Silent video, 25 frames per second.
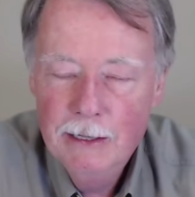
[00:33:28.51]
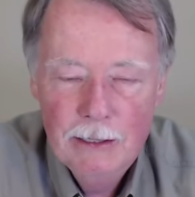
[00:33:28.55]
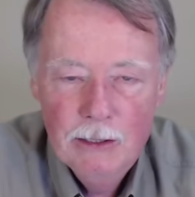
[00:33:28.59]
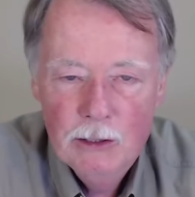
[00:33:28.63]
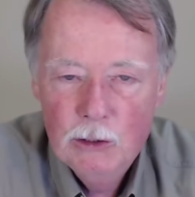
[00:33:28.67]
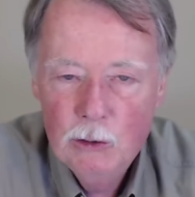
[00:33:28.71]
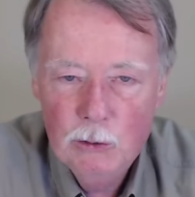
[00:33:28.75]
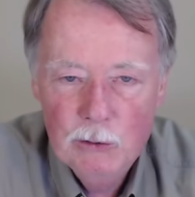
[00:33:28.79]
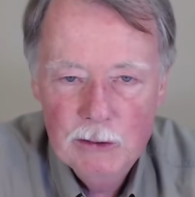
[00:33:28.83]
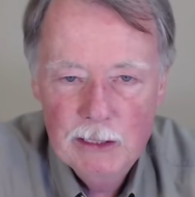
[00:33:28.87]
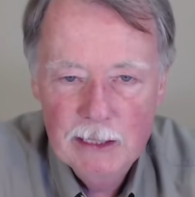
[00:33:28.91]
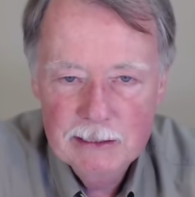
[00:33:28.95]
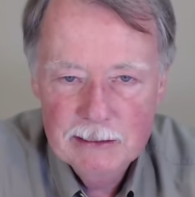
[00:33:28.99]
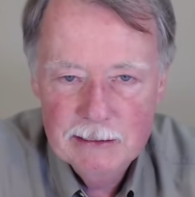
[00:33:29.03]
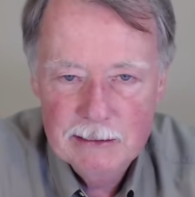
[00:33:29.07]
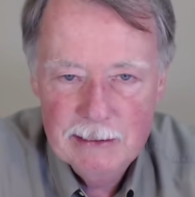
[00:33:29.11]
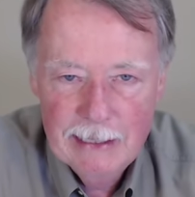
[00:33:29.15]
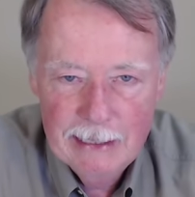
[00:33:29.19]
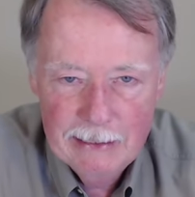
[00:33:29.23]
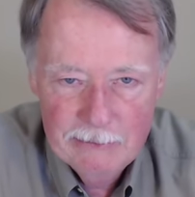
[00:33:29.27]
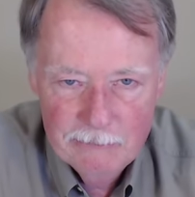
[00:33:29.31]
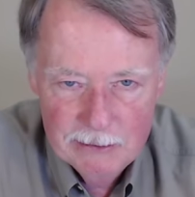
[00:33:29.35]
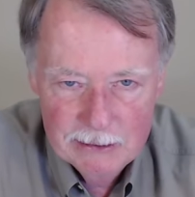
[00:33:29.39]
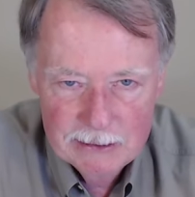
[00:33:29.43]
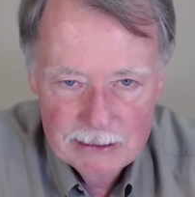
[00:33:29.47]
who doesn't
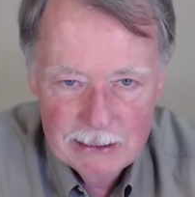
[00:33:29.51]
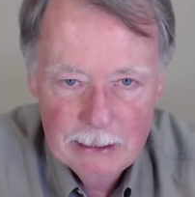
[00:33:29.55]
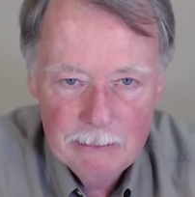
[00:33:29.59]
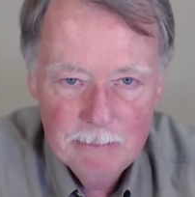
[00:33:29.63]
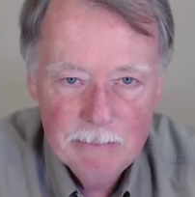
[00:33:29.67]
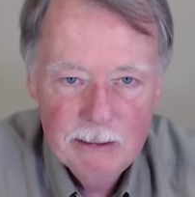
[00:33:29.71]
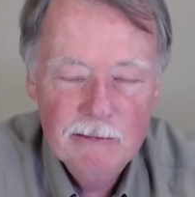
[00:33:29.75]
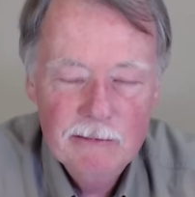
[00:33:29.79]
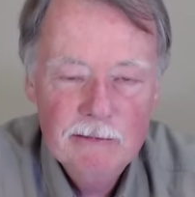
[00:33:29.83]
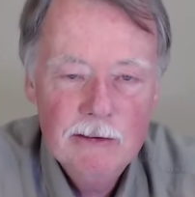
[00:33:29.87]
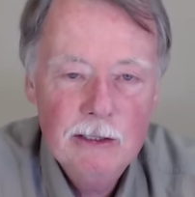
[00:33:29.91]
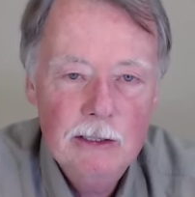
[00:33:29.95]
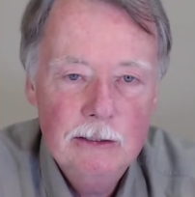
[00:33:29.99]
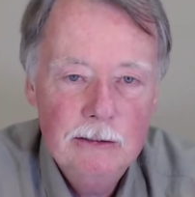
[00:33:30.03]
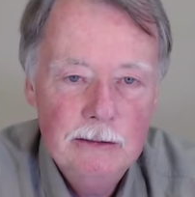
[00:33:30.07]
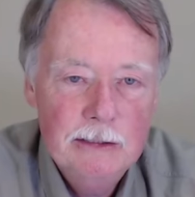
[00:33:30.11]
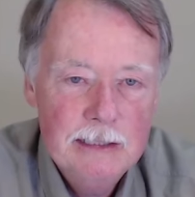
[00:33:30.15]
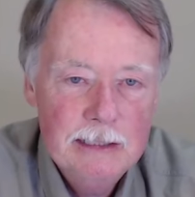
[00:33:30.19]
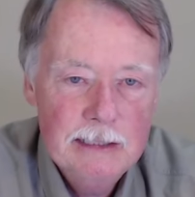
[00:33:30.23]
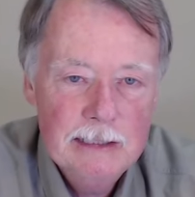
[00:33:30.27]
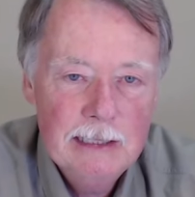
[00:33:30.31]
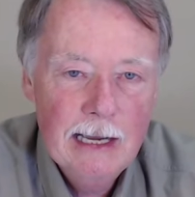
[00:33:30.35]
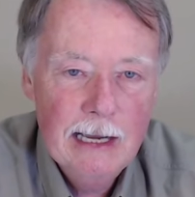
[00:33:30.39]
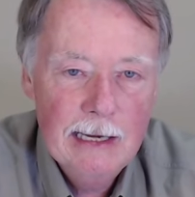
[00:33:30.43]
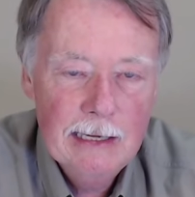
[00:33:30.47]
have the same
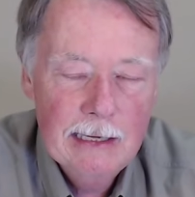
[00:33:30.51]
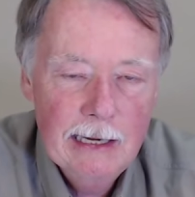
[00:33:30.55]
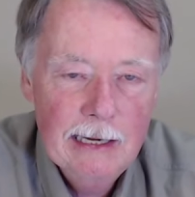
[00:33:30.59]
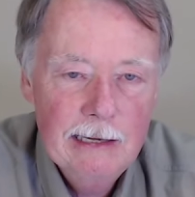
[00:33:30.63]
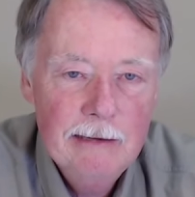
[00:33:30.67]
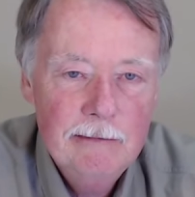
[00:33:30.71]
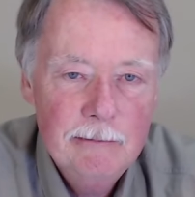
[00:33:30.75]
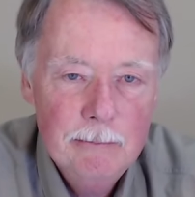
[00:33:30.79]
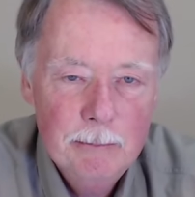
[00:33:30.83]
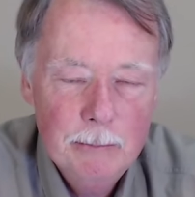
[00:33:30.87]
difficulties I have.